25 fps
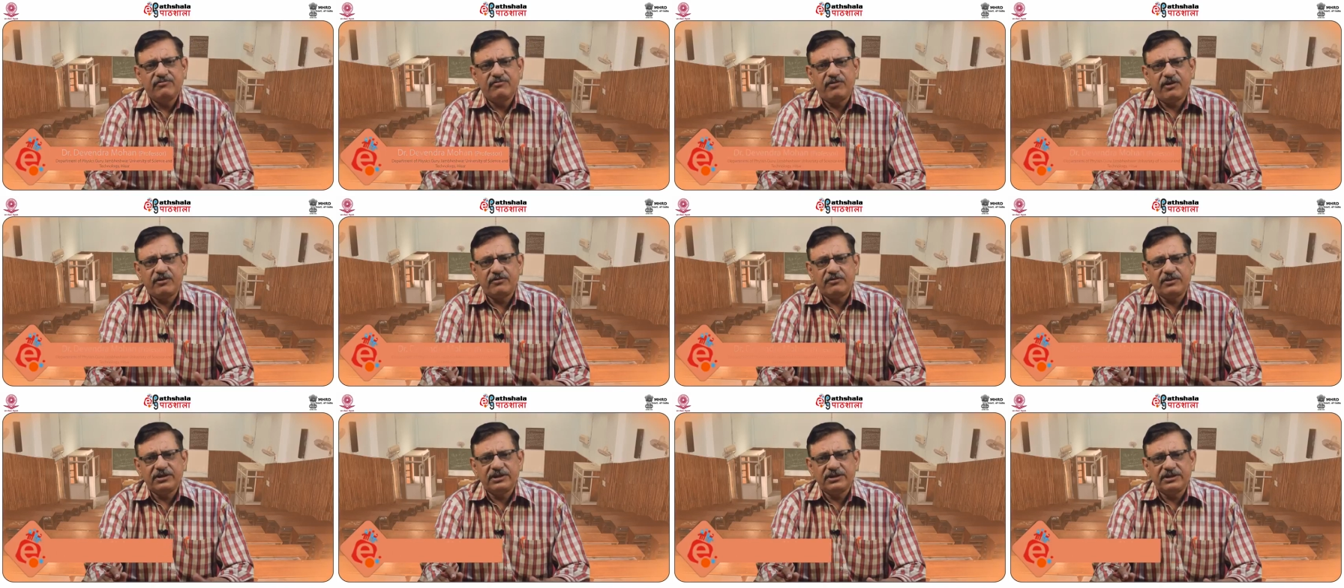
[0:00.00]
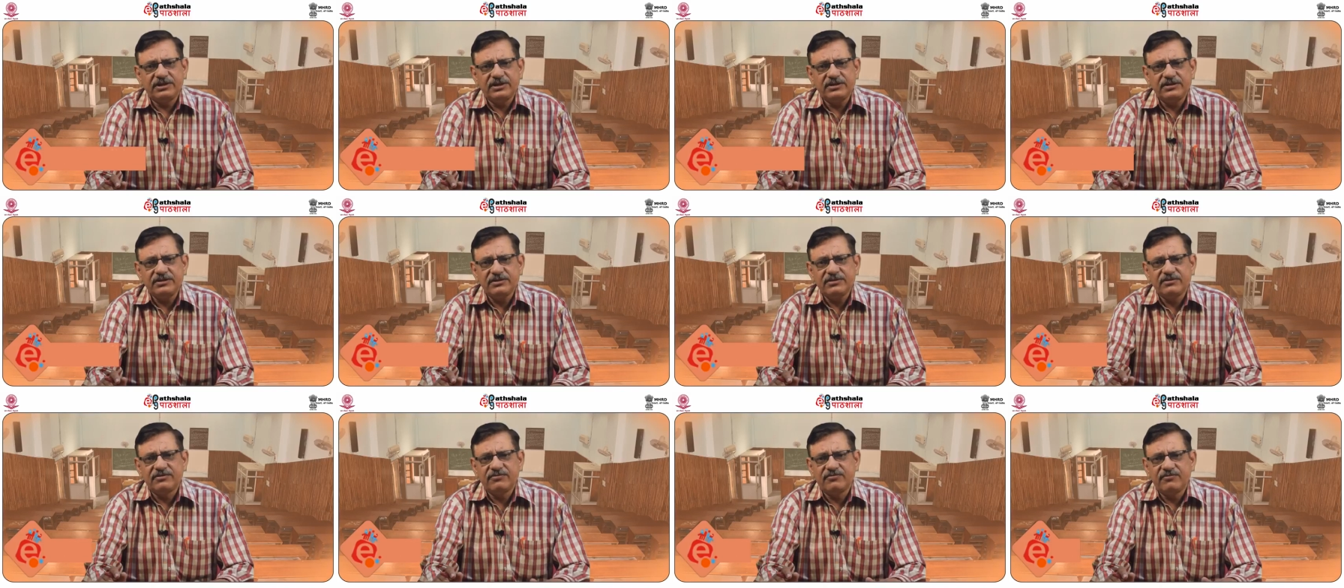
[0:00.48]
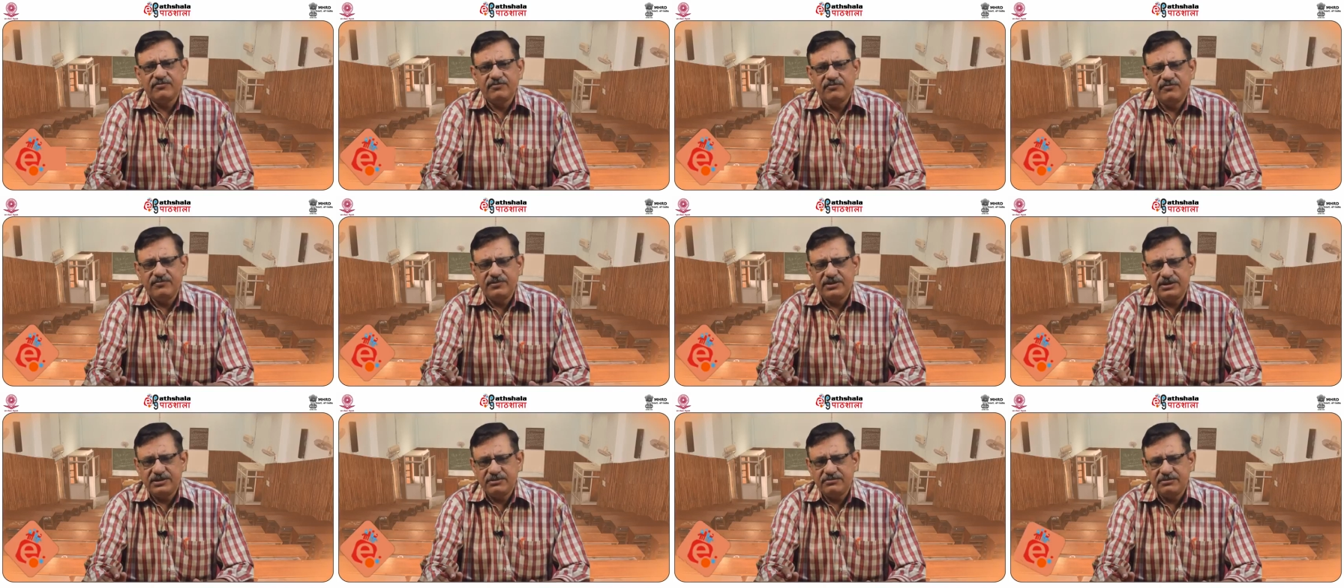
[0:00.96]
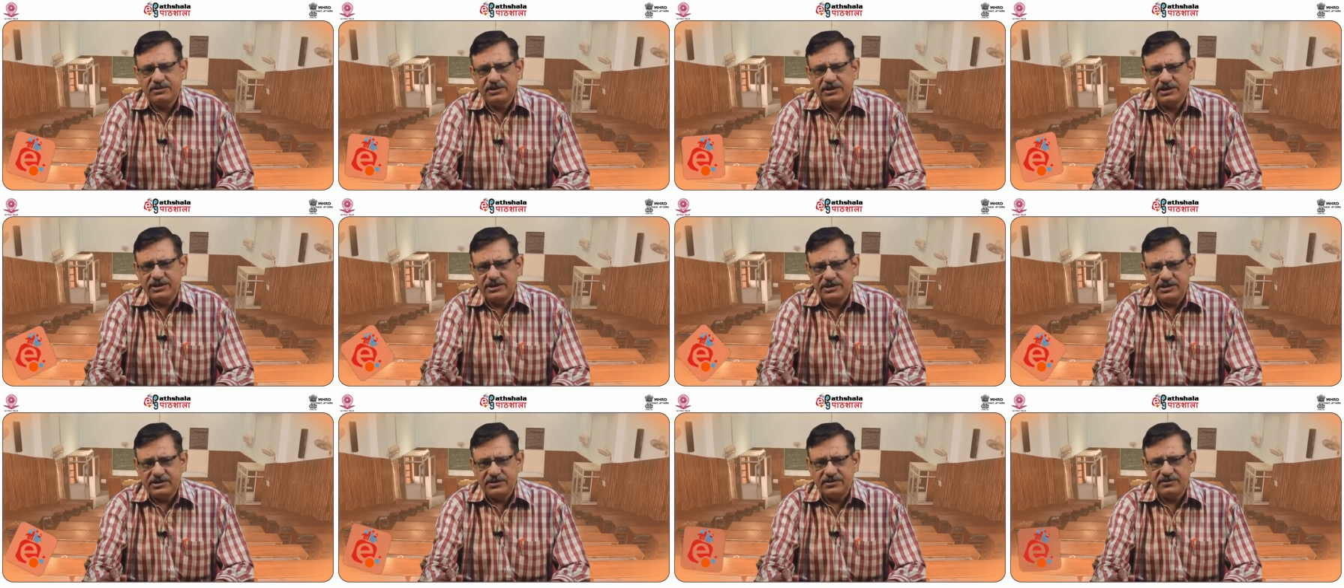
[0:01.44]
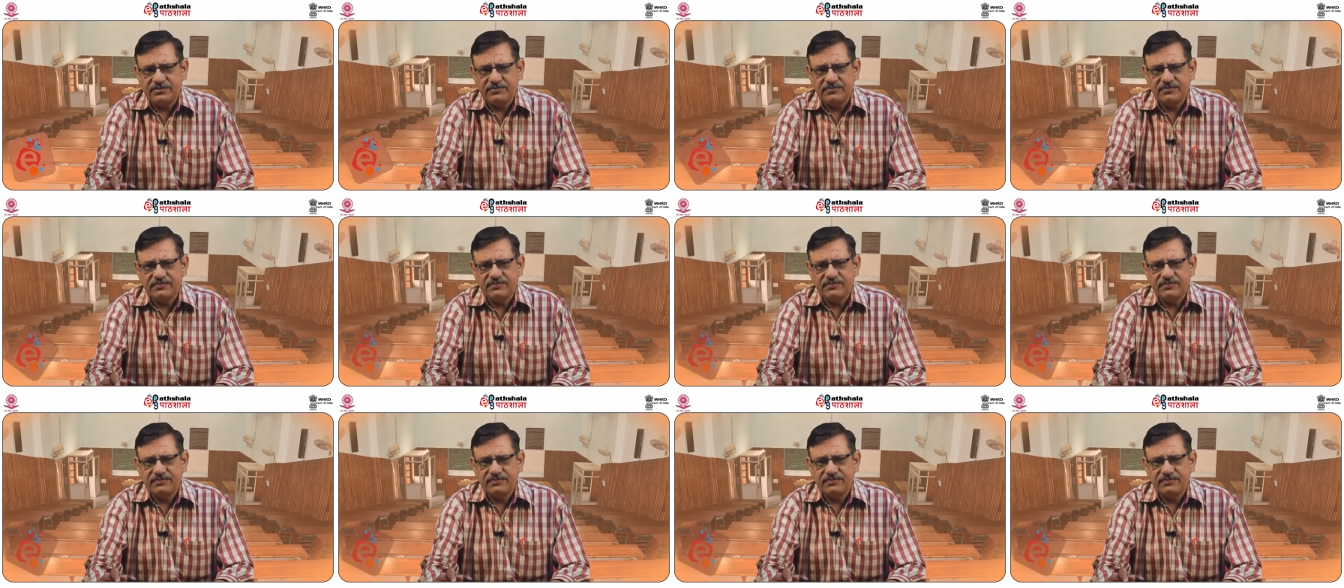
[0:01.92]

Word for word: found in the visible region.